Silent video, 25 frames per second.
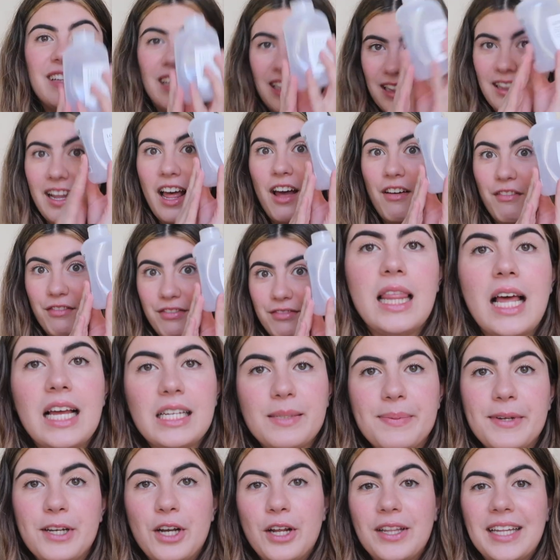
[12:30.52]
Last
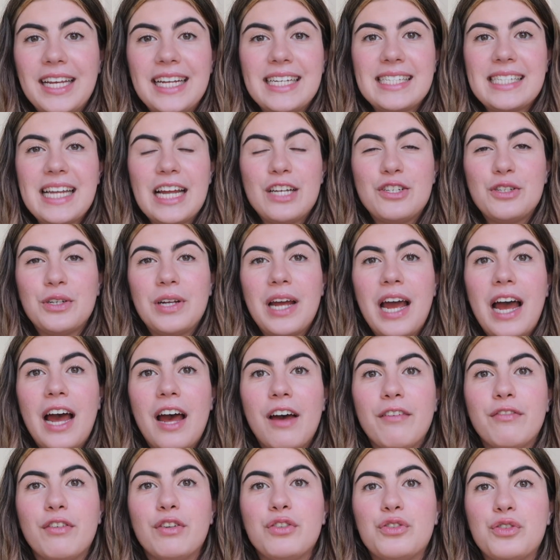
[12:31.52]
but not least, I do
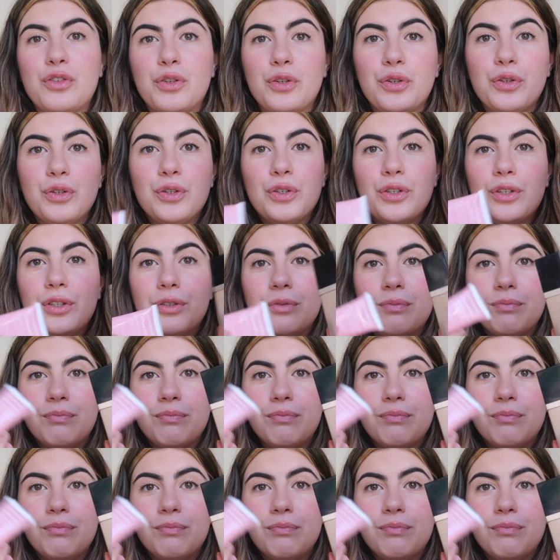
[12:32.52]
have 2